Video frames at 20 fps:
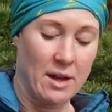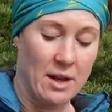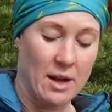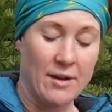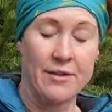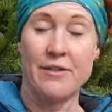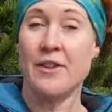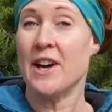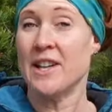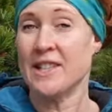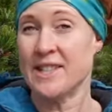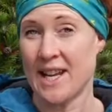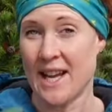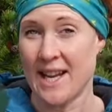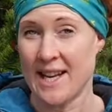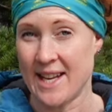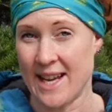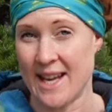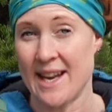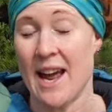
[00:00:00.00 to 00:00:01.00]
a first
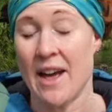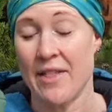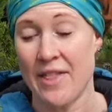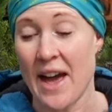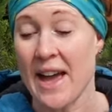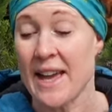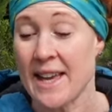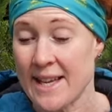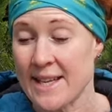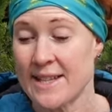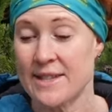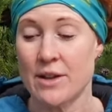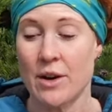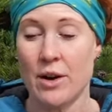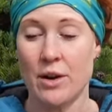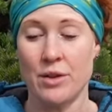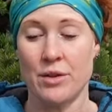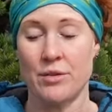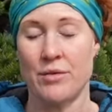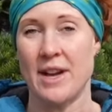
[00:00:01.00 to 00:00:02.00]
aid kit. Now that is
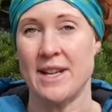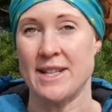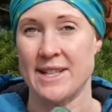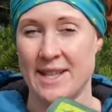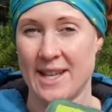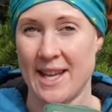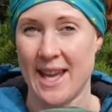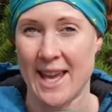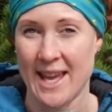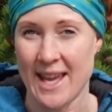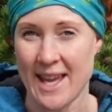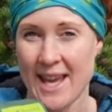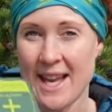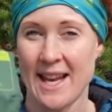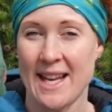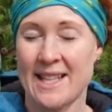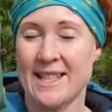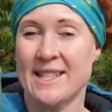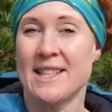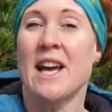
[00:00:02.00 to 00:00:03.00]
on the Race to the King kit
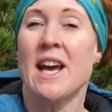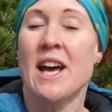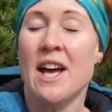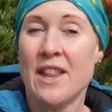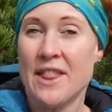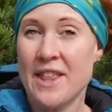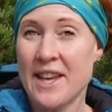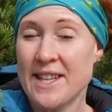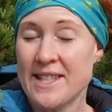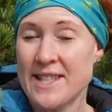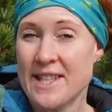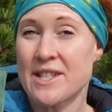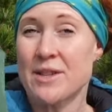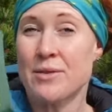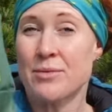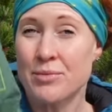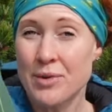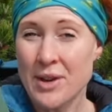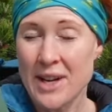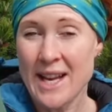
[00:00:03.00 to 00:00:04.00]
list. This is a
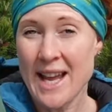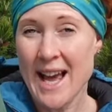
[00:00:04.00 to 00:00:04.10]
really